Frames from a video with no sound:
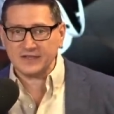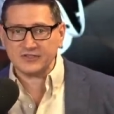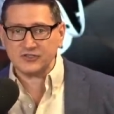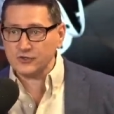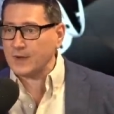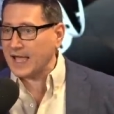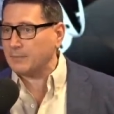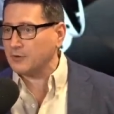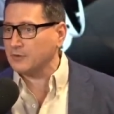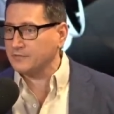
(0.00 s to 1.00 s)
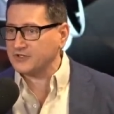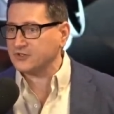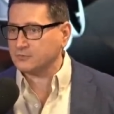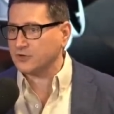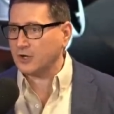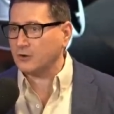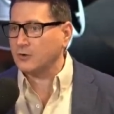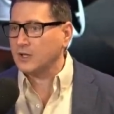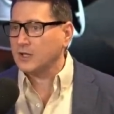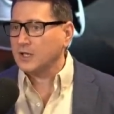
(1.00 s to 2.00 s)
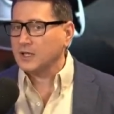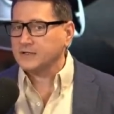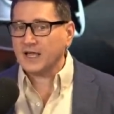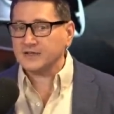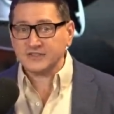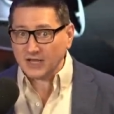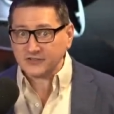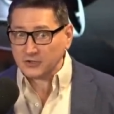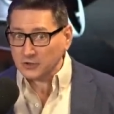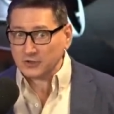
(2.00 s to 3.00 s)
this new Apple Vision Pro does doesn't look